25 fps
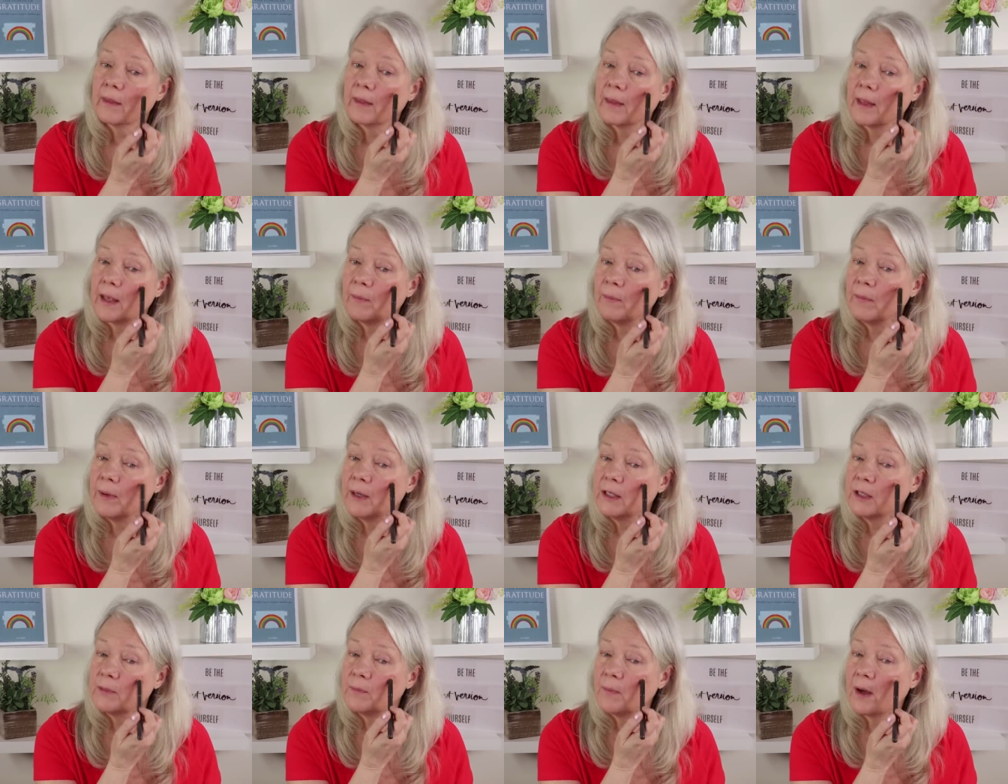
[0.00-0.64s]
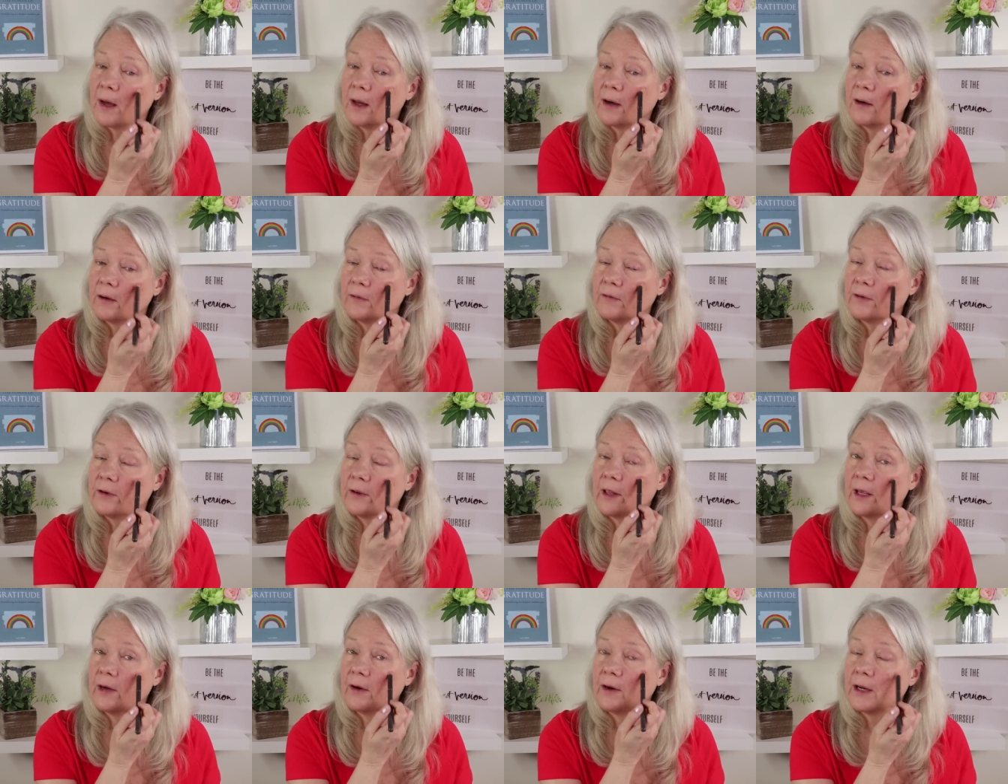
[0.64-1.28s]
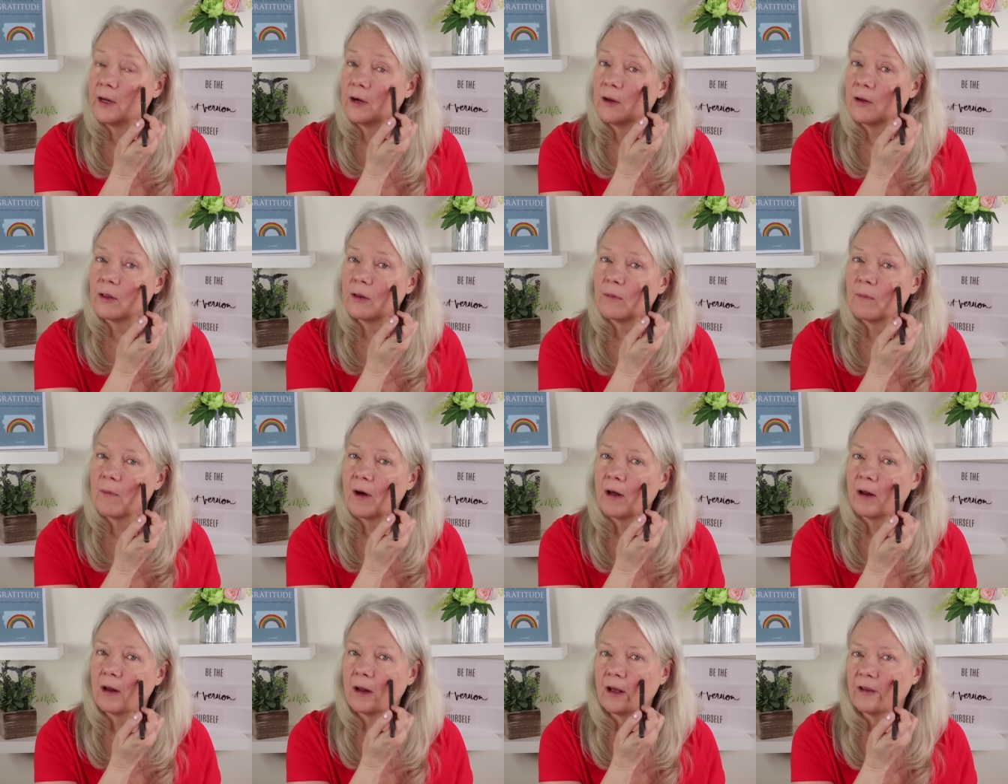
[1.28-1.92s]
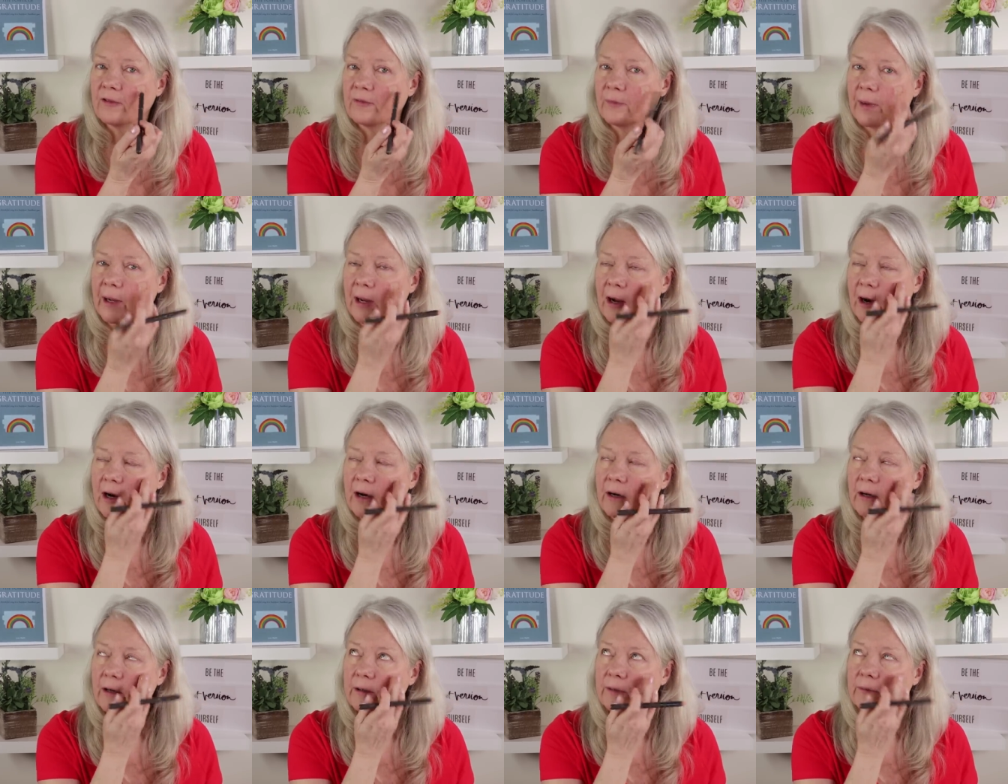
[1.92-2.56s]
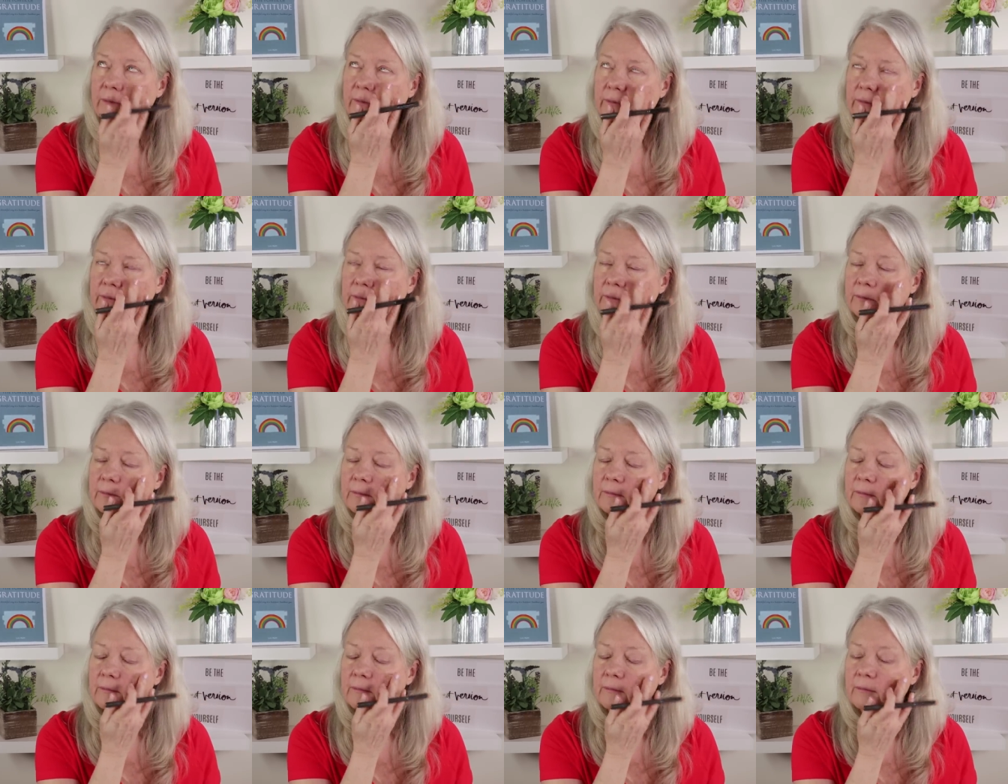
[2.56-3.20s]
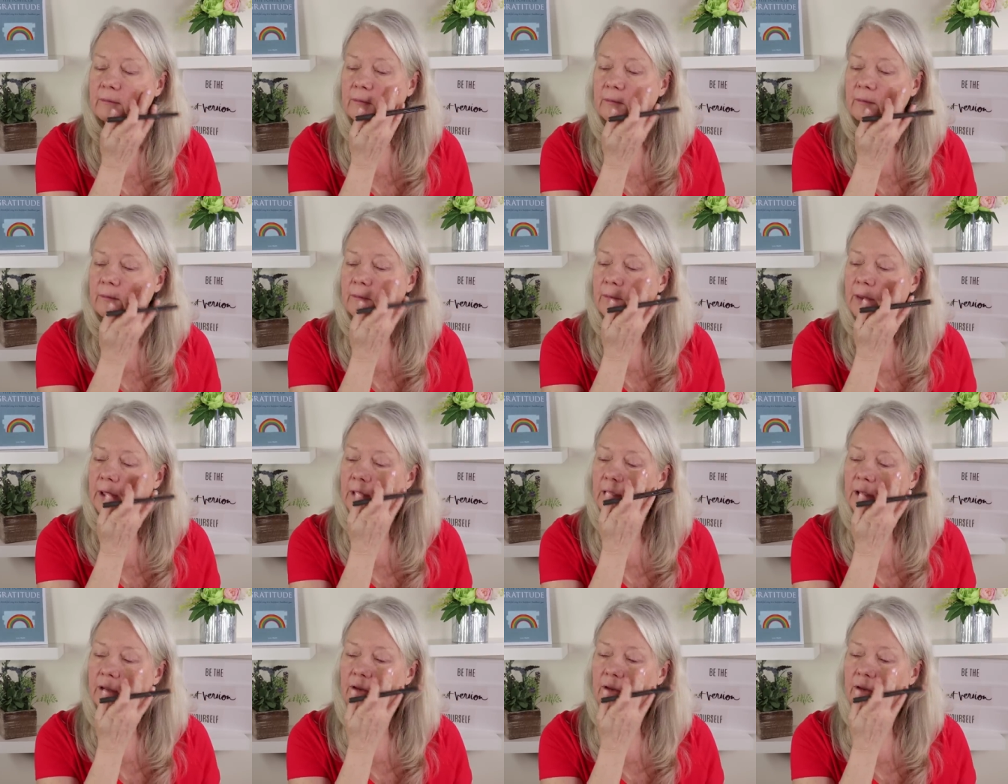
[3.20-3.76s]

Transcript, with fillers: That big spot over there, I know them all off by heart. My